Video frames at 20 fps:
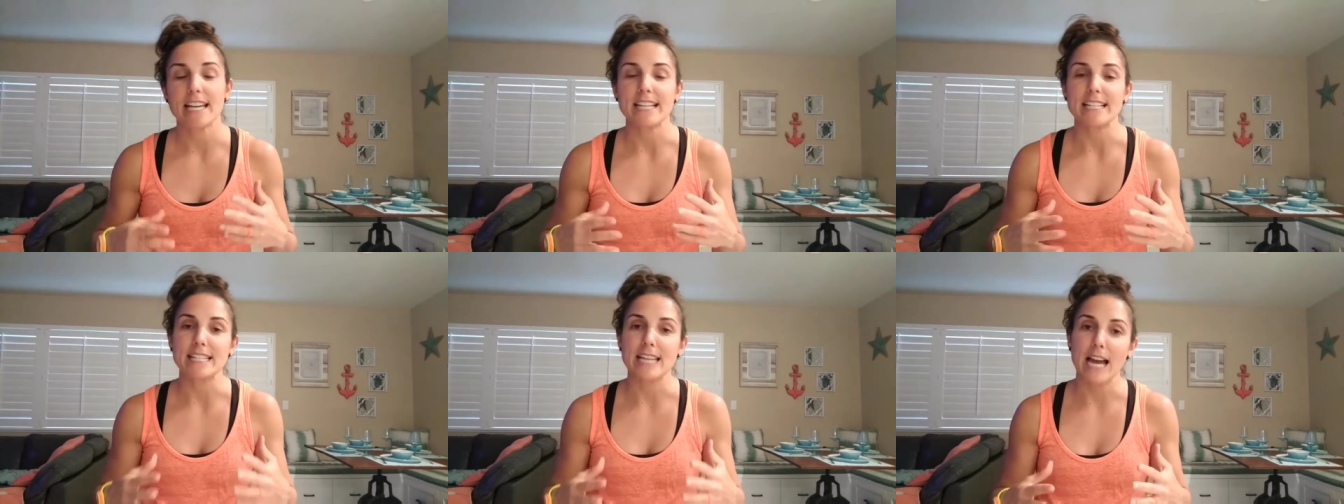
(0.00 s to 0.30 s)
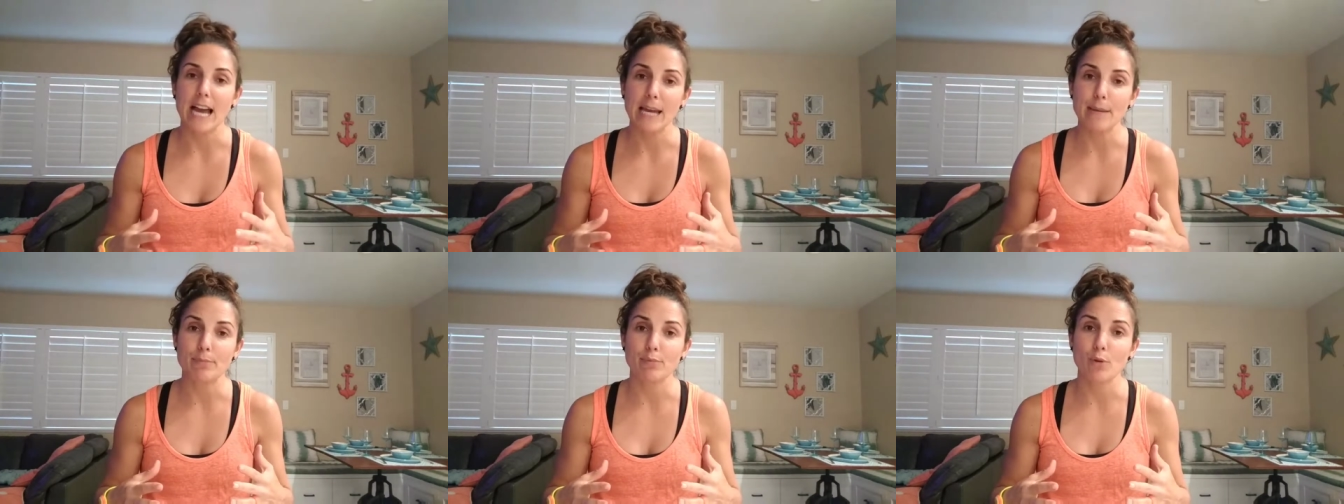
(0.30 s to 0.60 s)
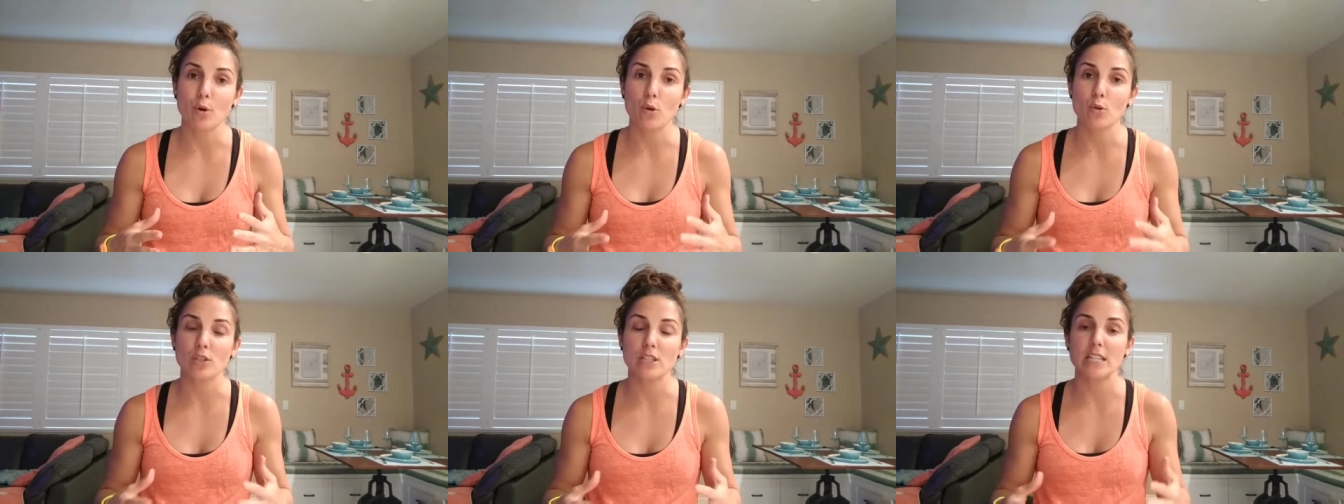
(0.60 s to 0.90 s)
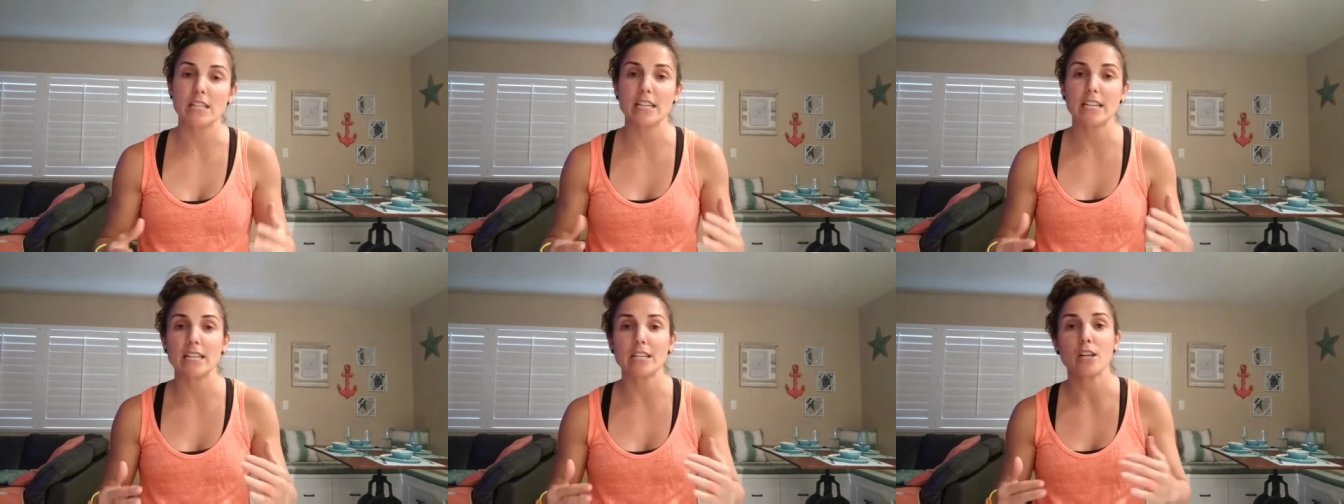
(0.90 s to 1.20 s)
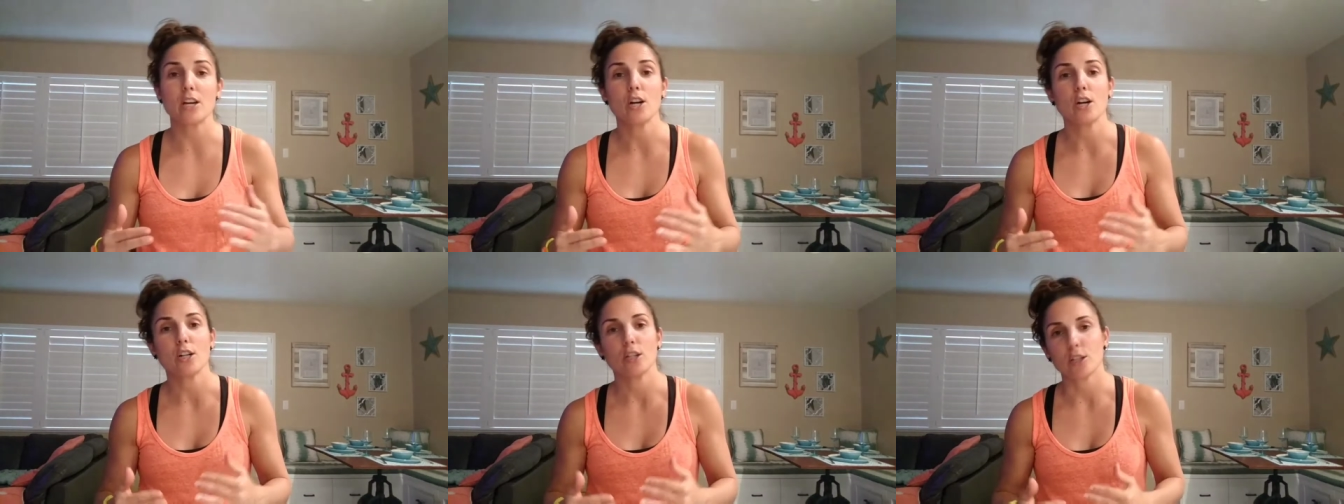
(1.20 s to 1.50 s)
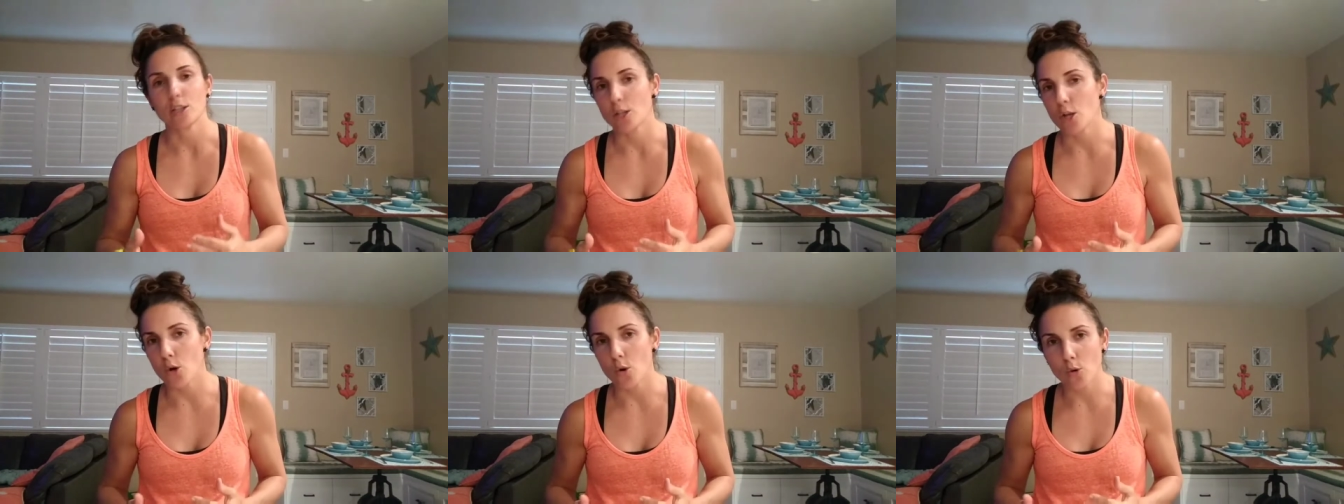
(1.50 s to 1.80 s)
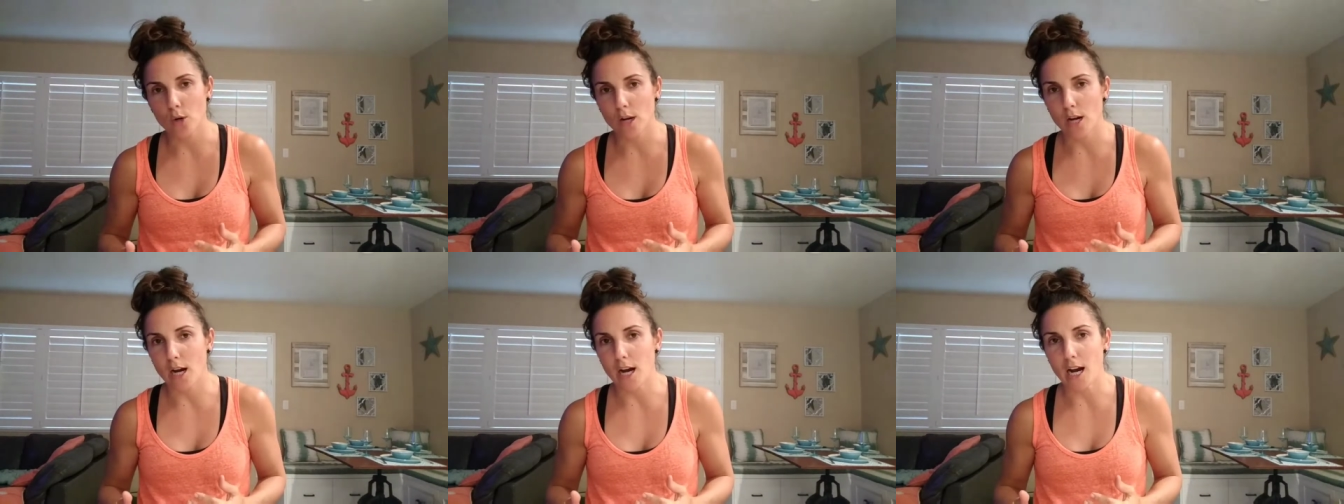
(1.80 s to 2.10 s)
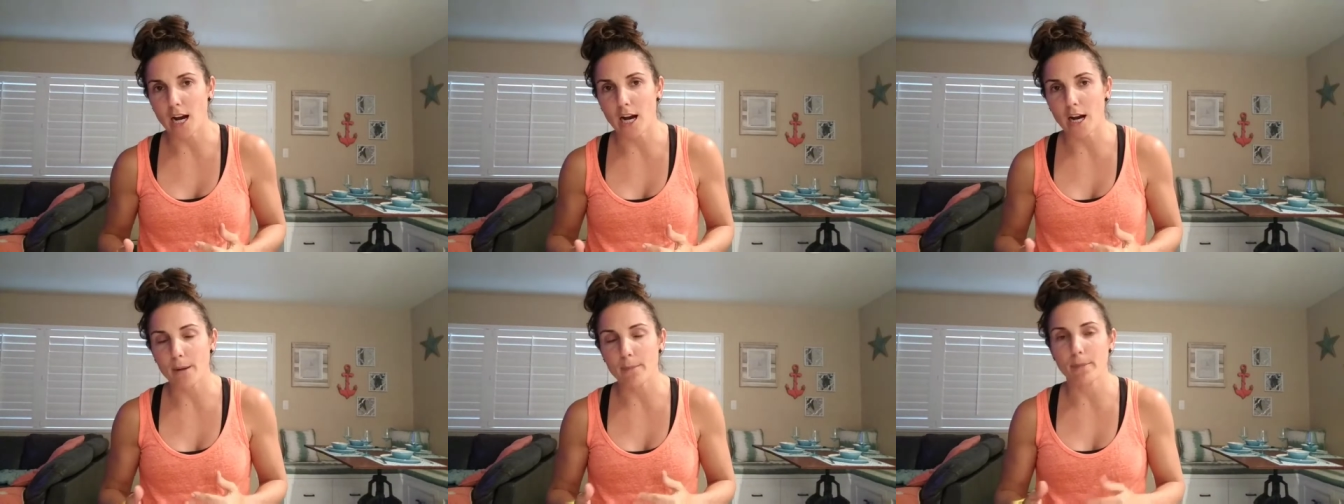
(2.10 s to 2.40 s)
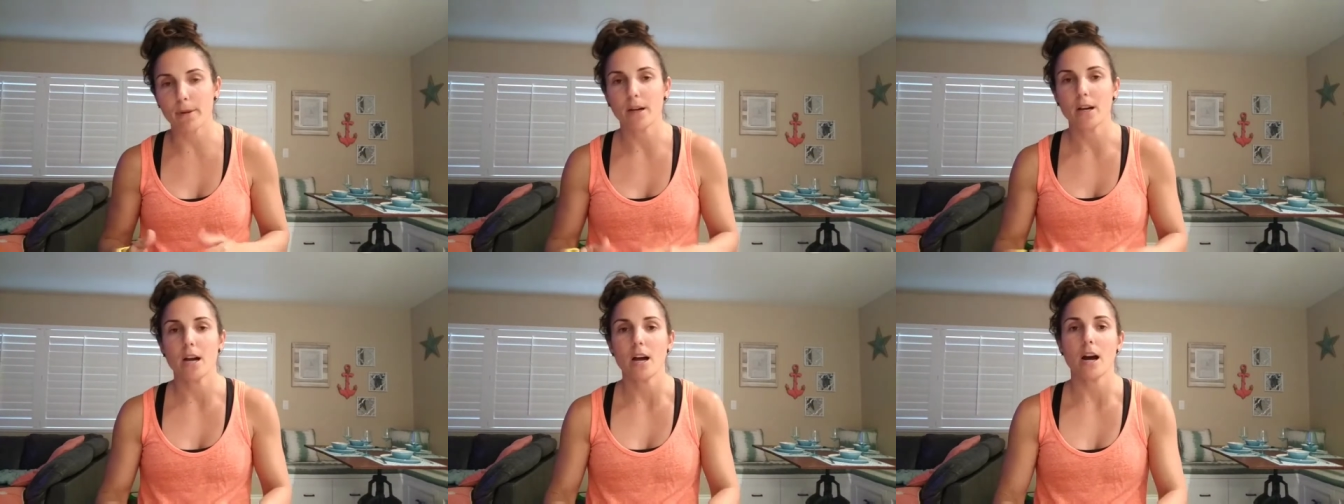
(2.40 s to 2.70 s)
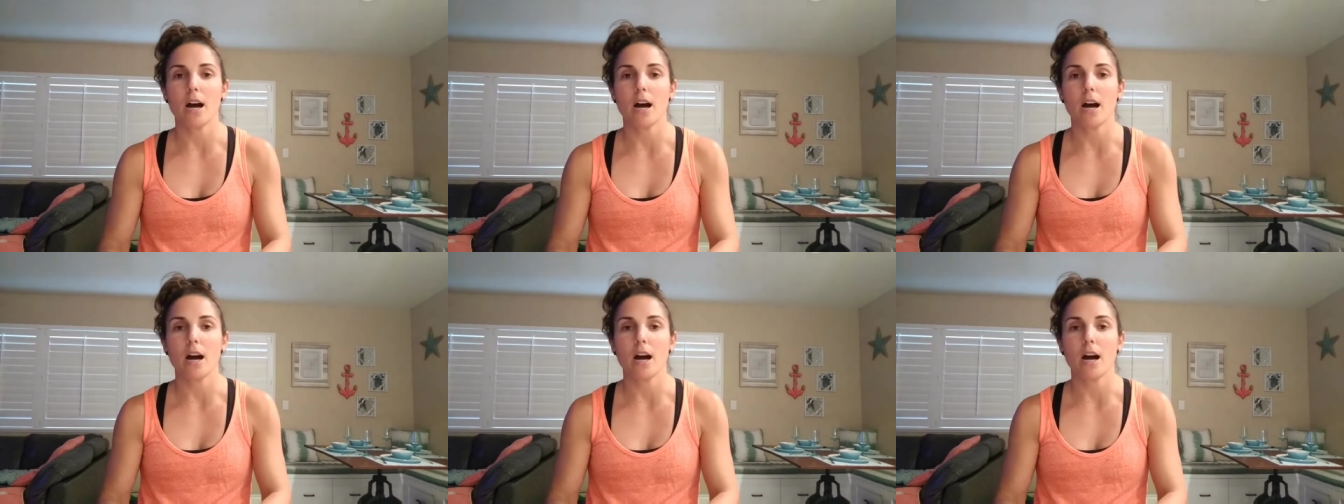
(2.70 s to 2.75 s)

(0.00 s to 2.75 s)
it's high protein, low carb,